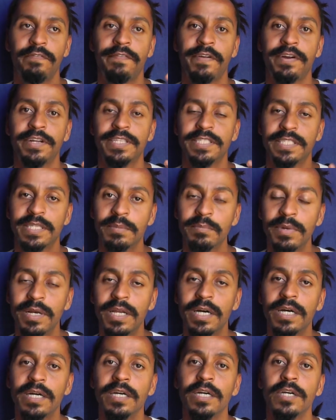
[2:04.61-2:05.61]
very
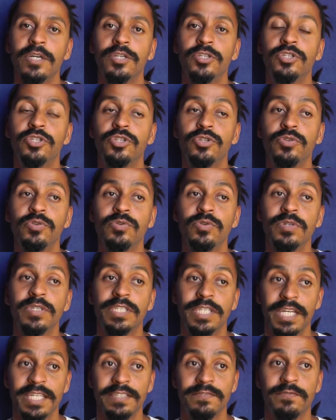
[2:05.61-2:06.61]
similar to
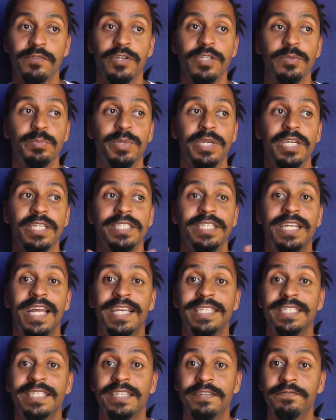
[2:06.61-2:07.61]
chest voice because it
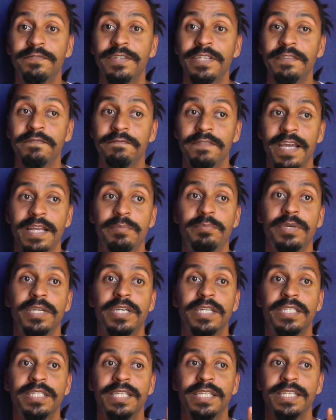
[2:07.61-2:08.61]
has a different effect
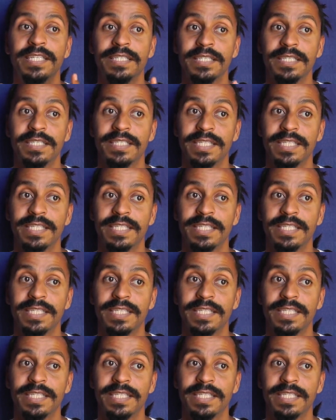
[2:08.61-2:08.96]
because it